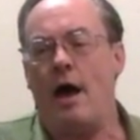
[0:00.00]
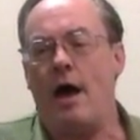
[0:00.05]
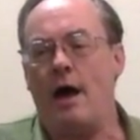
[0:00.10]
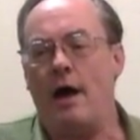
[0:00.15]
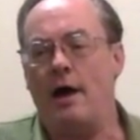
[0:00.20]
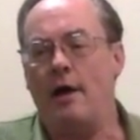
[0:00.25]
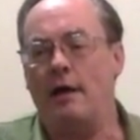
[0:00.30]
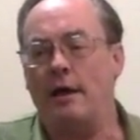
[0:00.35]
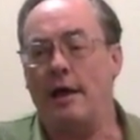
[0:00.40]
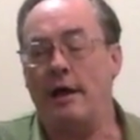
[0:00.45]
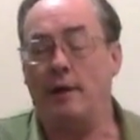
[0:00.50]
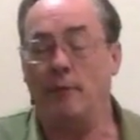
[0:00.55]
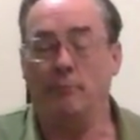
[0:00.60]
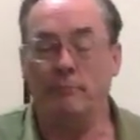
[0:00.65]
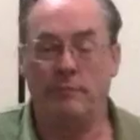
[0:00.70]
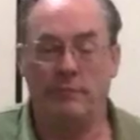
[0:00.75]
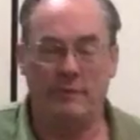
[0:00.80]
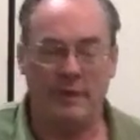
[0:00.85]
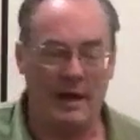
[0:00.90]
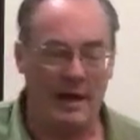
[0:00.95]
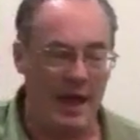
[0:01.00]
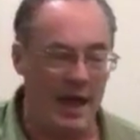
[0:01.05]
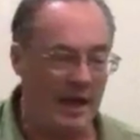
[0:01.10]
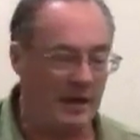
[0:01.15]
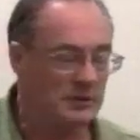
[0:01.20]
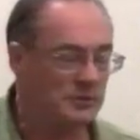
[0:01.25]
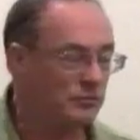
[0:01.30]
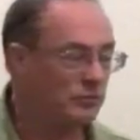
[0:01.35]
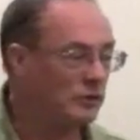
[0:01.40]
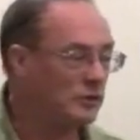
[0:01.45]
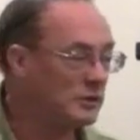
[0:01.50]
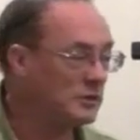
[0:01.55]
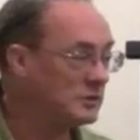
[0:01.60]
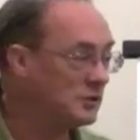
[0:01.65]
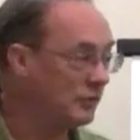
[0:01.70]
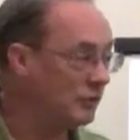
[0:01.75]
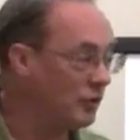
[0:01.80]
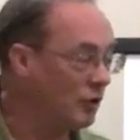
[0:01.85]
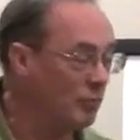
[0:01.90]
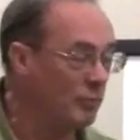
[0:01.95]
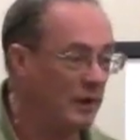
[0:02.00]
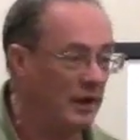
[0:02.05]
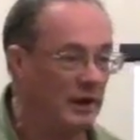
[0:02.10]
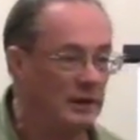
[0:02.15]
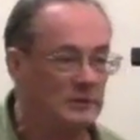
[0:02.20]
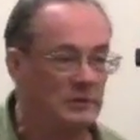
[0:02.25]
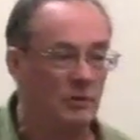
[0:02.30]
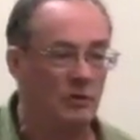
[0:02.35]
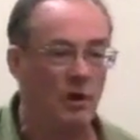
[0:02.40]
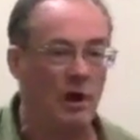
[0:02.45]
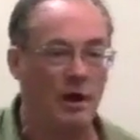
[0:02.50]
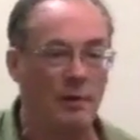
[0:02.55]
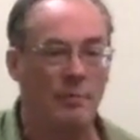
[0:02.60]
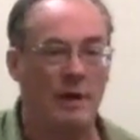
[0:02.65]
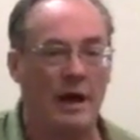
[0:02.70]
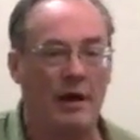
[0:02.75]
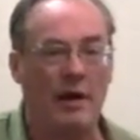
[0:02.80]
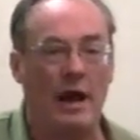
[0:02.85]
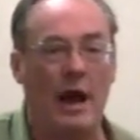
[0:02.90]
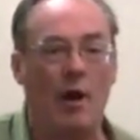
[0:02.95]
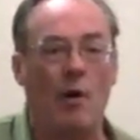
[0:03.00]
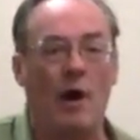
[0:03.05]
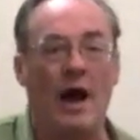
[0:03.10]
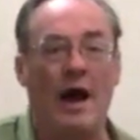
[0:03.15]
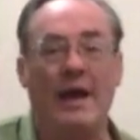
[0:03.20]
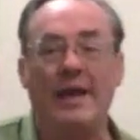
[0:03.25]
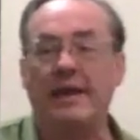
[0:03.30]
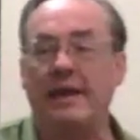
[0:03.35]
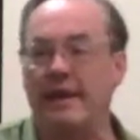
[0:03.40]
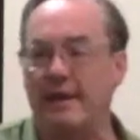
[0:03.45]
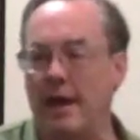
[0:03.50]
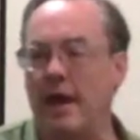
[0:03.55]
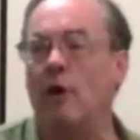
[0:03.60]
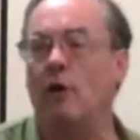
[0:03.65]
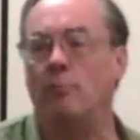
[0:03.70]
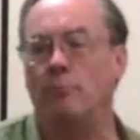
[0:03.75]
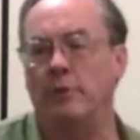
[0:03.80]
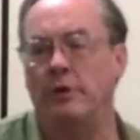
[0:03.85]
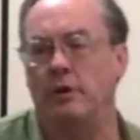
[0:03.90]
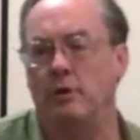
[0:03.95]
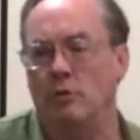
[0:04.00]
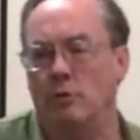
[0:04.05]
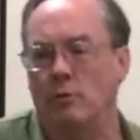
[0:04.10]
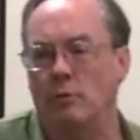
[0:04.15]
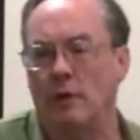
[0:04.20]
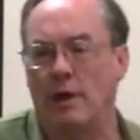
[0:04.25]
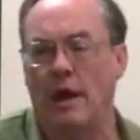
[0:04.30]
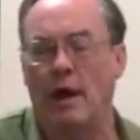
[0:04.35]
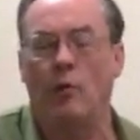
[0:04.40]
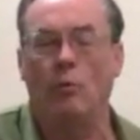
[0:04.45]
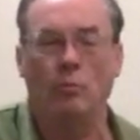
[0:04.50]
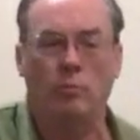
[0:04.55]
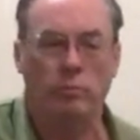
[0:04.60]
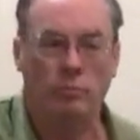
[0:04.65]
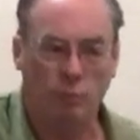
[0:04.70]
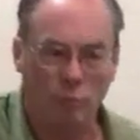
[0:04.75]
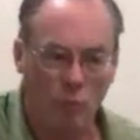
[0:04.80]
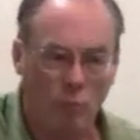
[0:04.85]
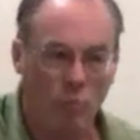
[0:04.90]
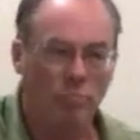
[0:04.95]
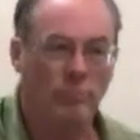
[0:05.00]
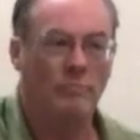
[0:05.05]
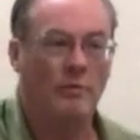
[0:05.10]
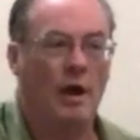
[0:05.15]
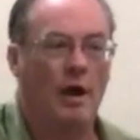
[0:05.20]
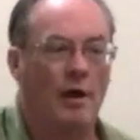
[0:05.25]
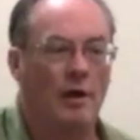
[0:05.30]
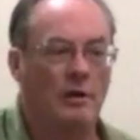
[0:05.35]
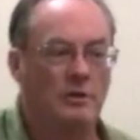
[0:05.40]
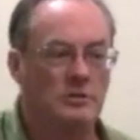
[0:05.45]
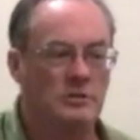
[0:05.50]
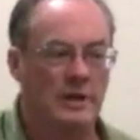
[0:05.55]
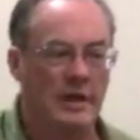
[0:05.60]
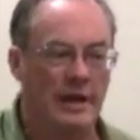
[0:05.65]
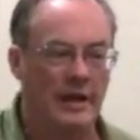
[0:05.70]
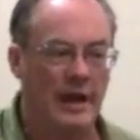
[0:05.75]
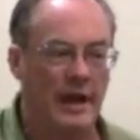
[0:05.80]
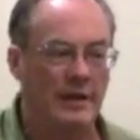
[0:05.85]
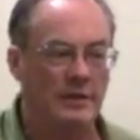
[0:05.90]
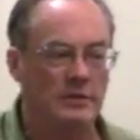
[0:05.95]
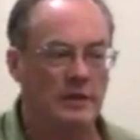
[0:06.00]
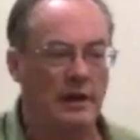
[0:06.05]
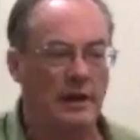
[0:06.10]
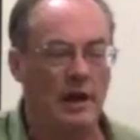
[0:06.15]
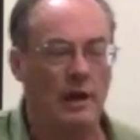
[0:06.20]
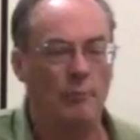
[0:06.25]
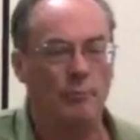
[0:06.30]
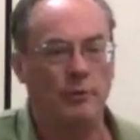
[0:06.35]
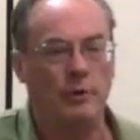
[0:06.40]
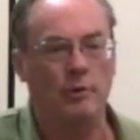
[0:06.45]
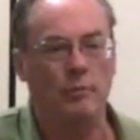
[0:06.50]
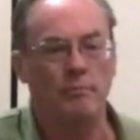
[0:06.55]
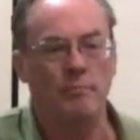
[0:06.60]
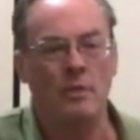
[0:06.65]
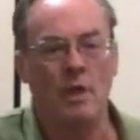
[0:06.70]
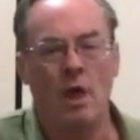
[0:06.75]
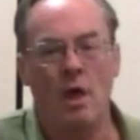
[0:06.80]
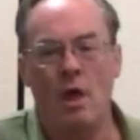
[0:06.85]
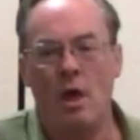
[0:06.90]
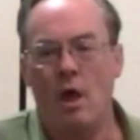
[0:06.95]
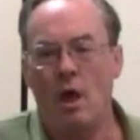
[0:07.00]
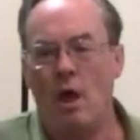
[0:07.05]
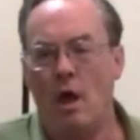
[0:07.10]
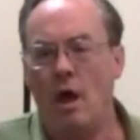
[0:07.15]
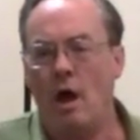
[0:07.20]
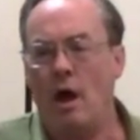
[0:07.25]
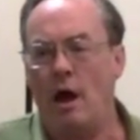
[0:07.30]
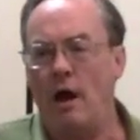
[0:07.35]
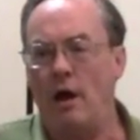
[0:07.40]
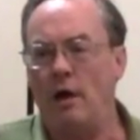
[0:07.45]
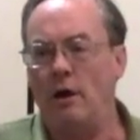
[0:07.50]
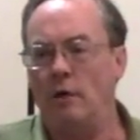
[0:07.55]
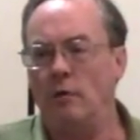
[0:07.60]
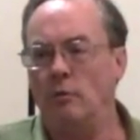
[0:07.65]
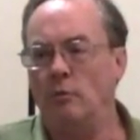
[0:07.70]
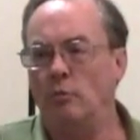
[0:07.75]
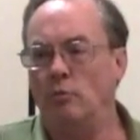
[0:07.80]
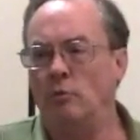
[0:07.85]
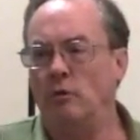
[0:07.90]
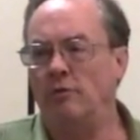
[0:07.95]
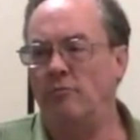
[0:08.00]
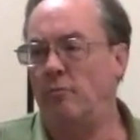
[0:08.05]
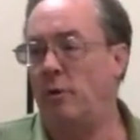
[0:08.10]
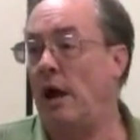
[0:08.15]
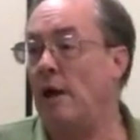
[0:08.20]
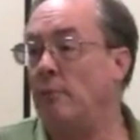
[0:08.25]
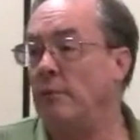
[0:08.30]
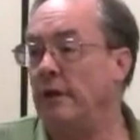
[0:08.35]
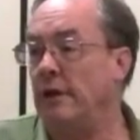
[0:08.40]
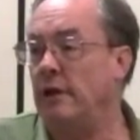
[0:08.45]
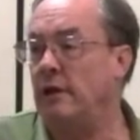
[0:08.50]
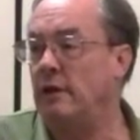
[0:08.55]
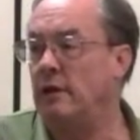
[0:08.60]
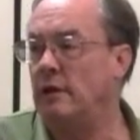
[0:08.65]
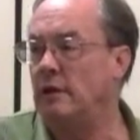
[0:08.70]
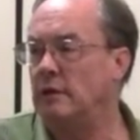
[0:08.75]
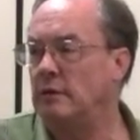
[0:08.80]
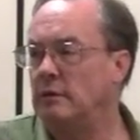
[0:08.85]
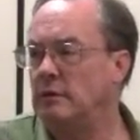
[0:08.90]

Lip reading: And I asked for just a few minutes to talk about how I can help you, how RLCNH can help you. We've probably